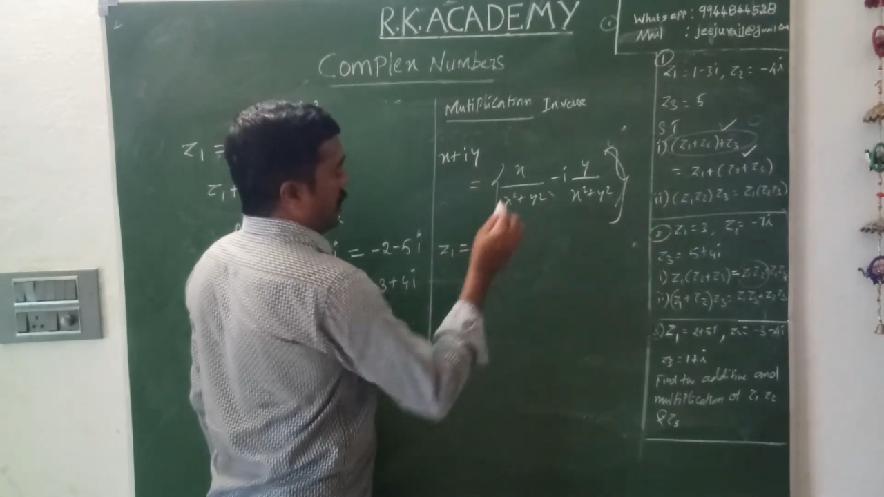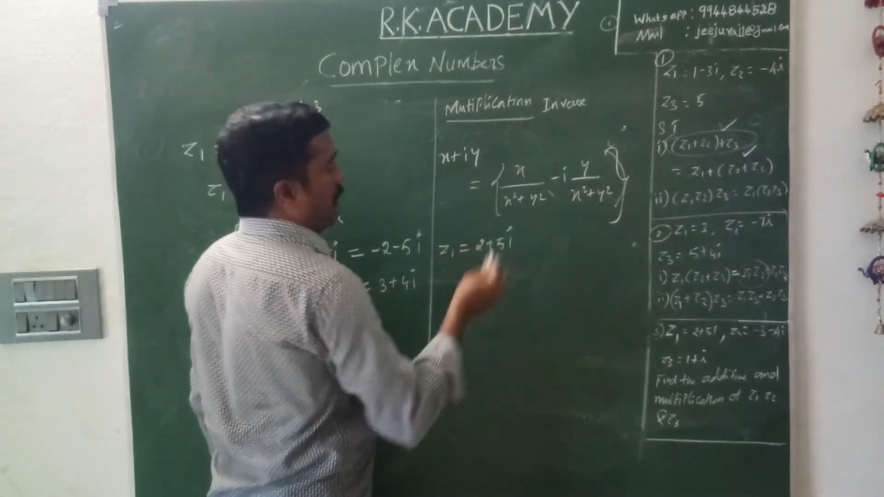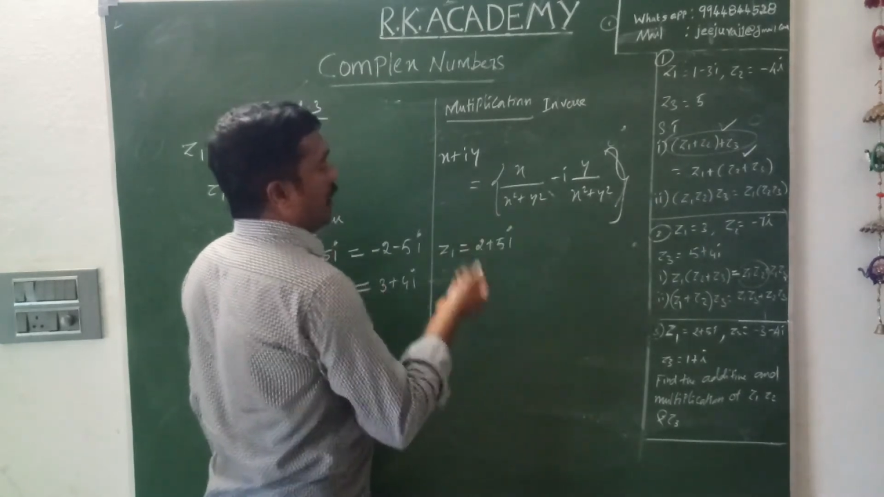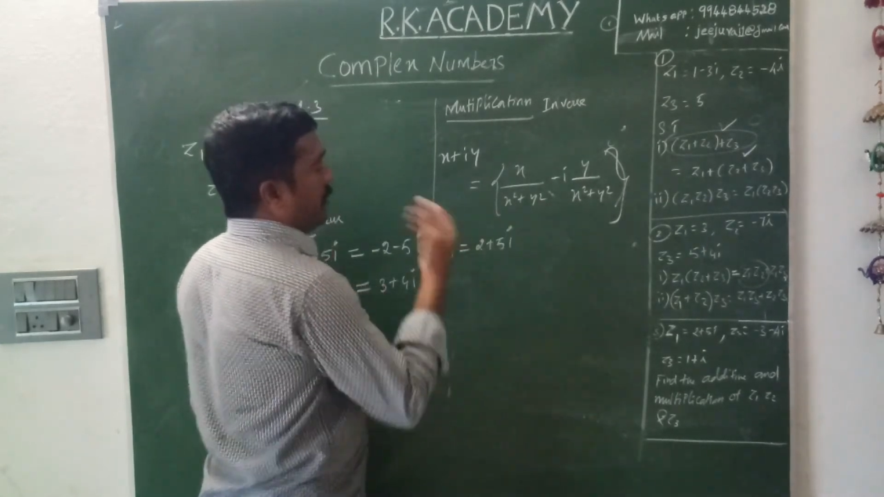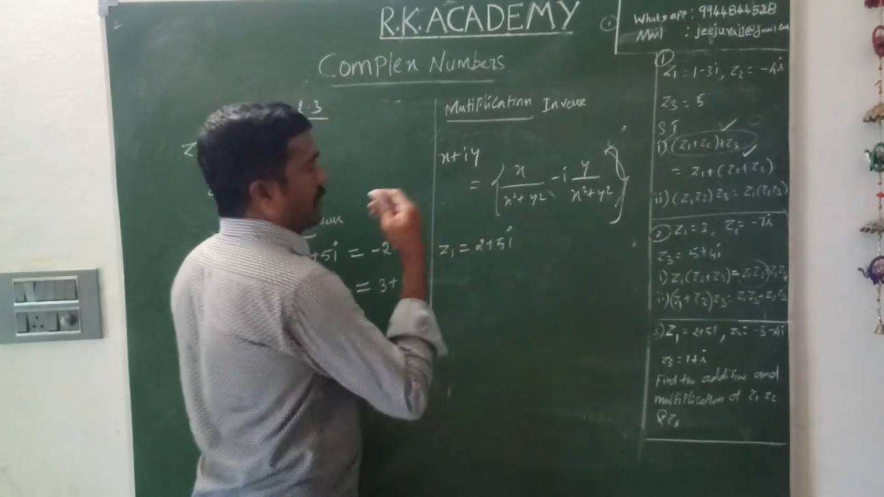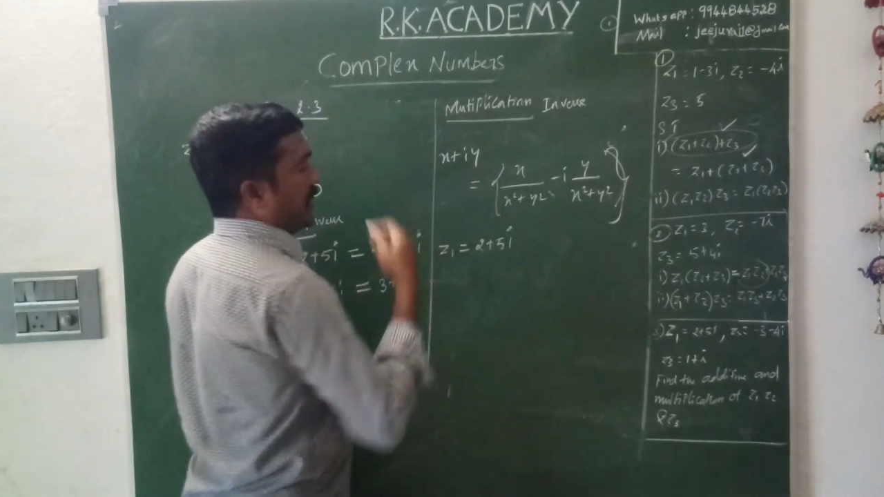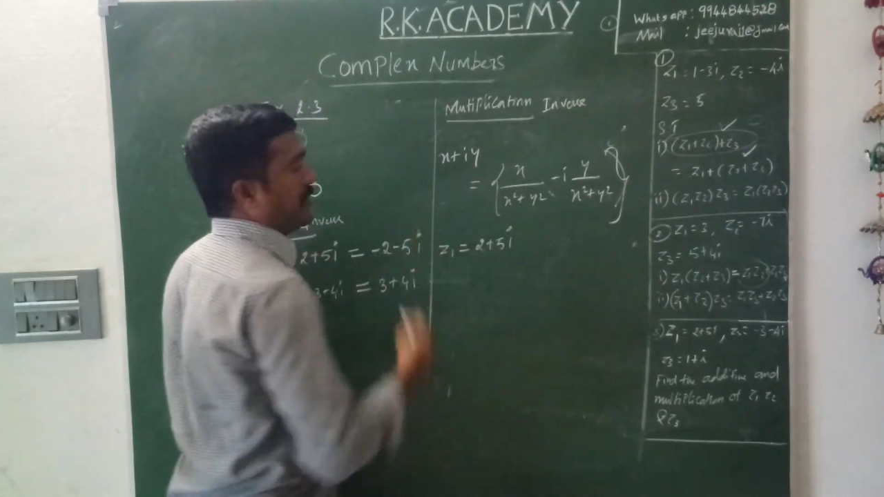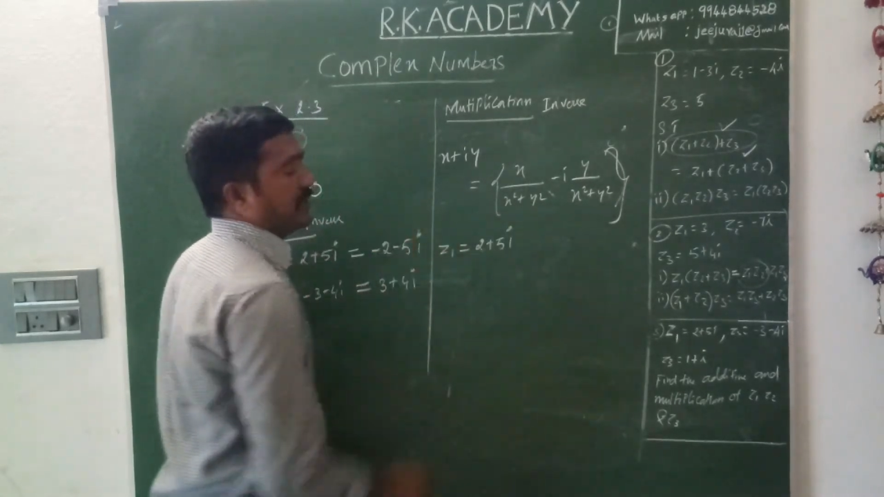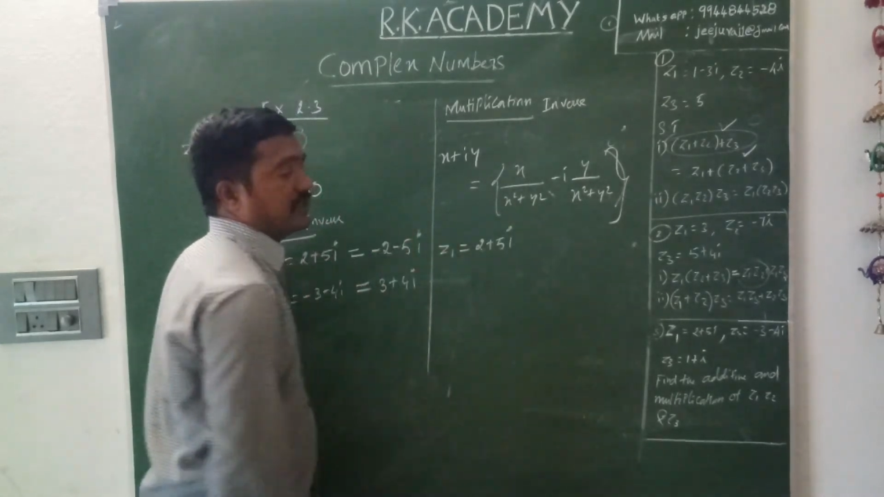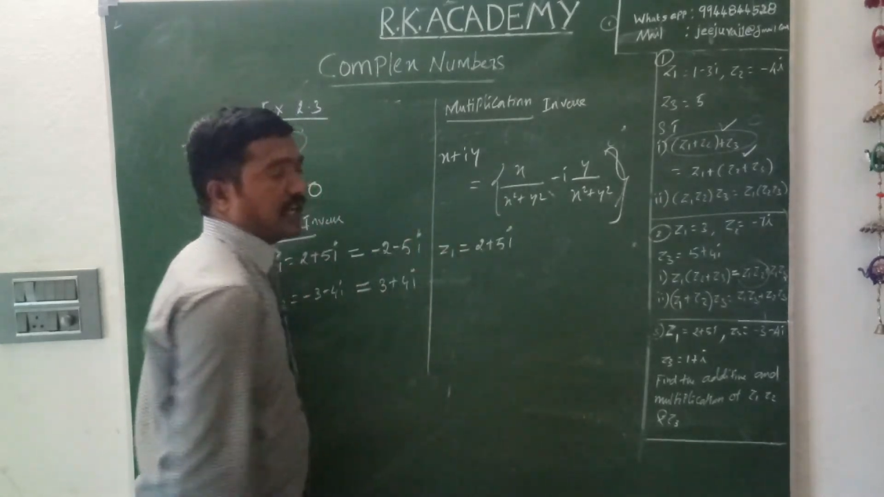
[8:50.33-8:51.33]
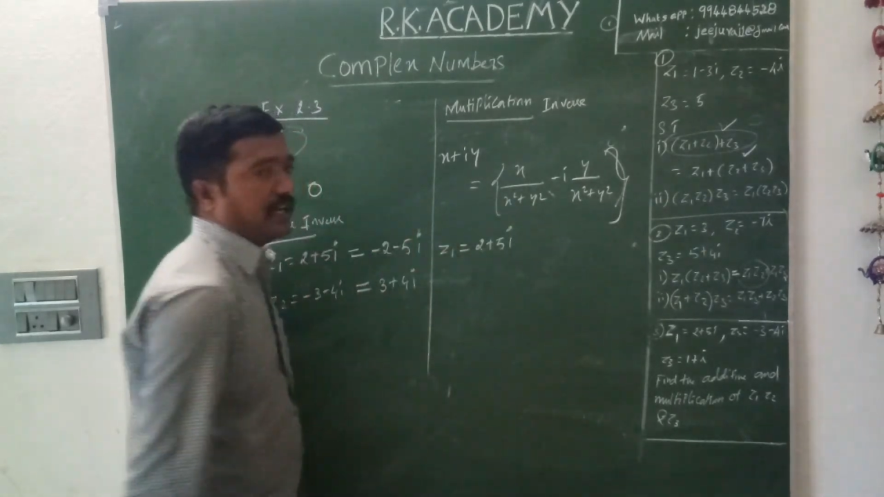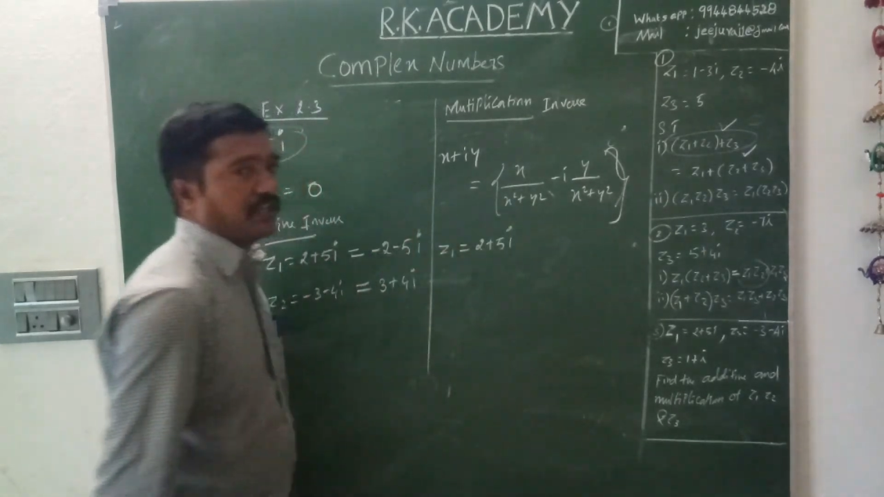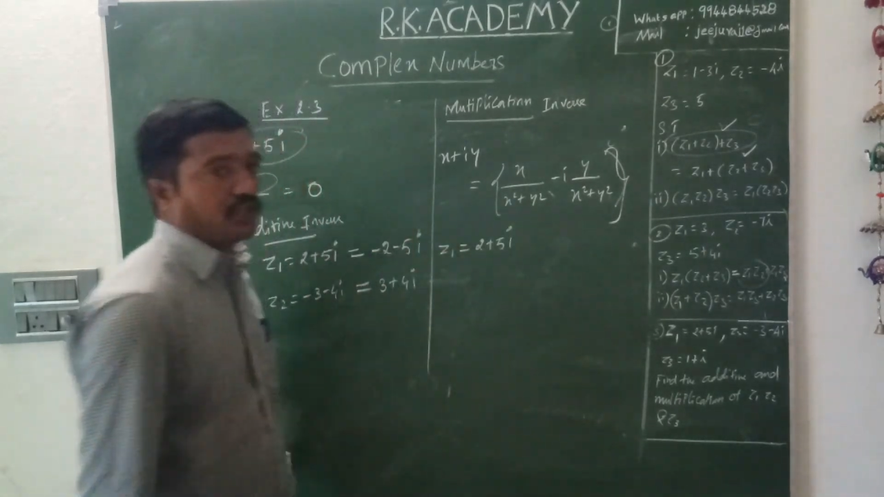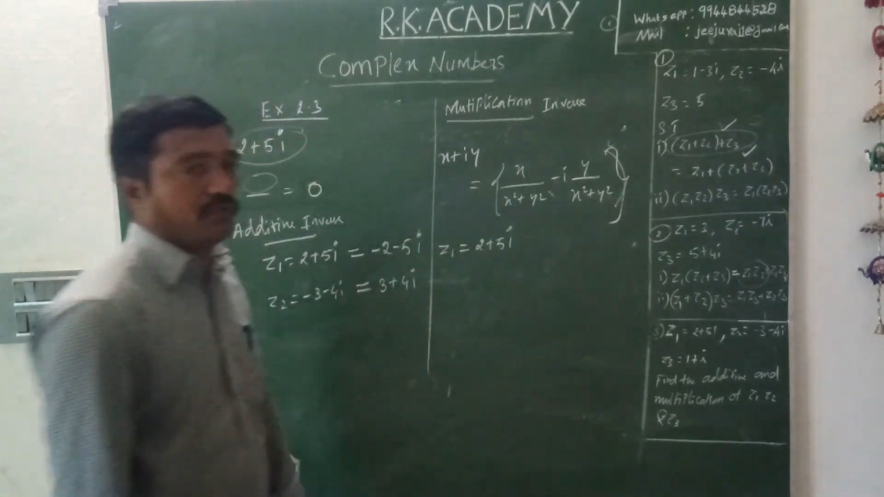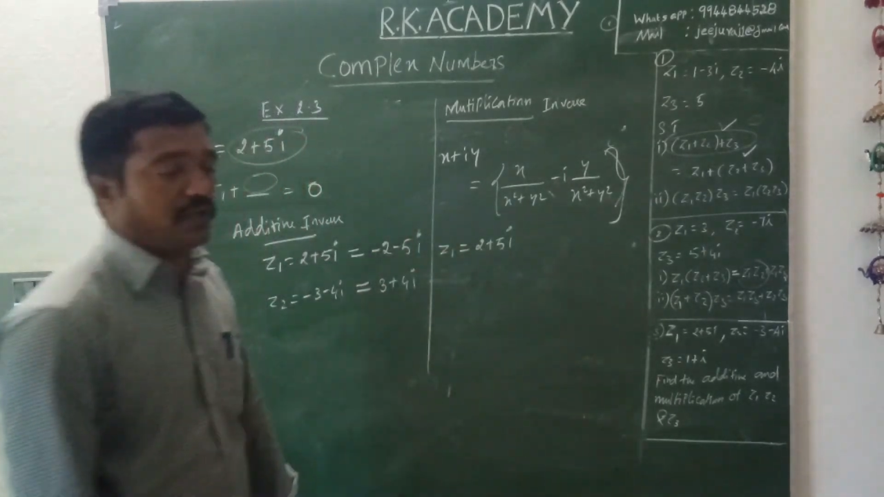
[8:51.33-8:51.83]
Now I am writing the
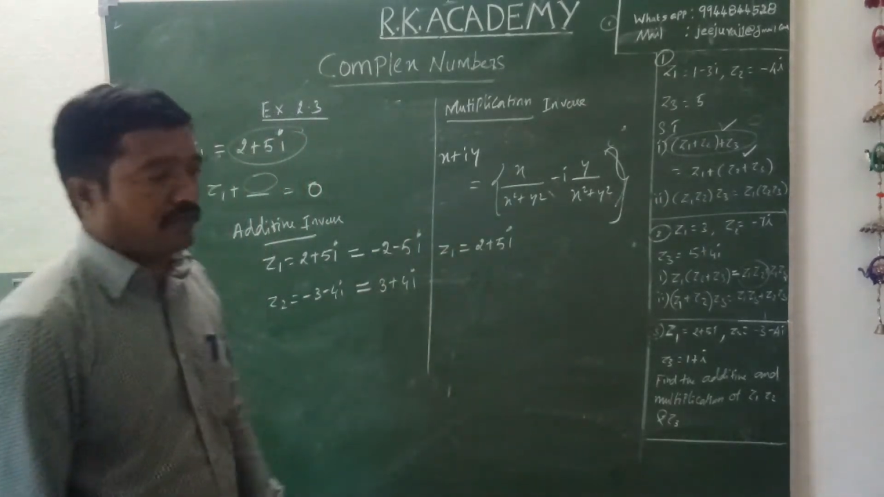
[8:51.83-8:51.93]
additive